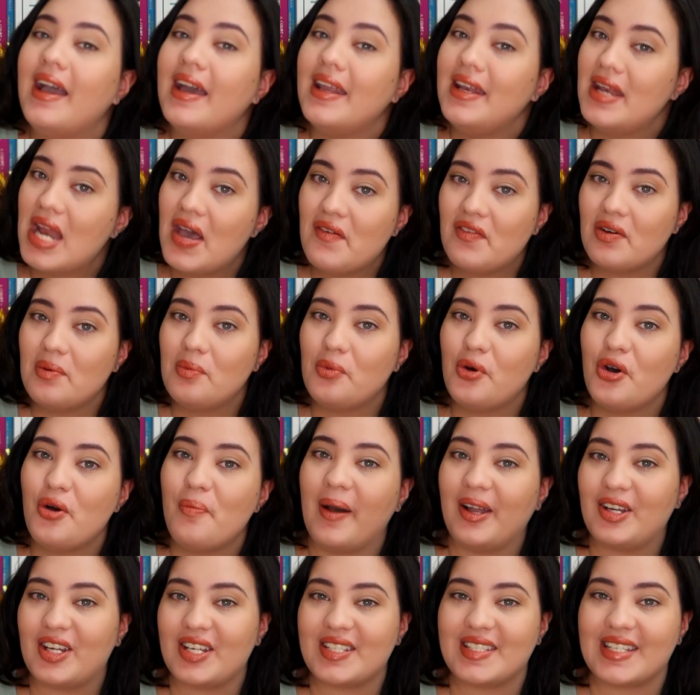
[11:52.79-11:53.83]
Nevermore
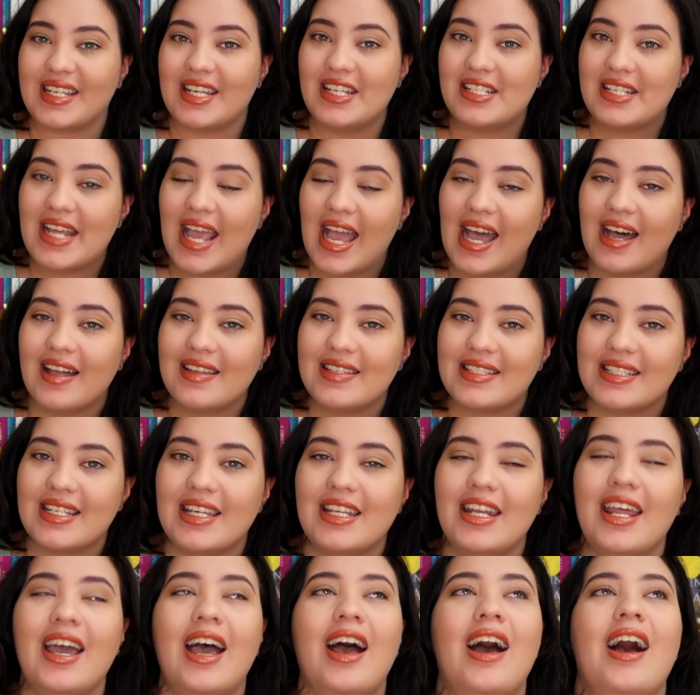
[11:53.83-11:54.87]
by Jessica
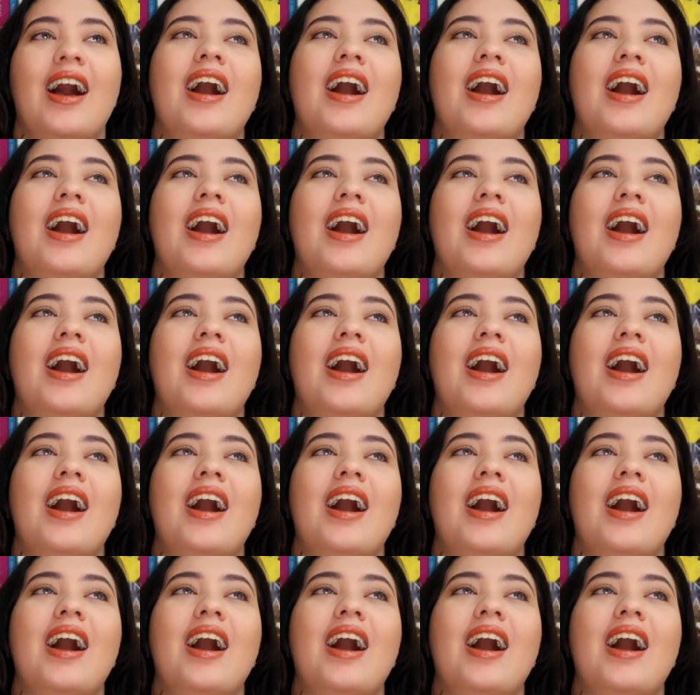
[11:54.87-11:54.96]
Townsend.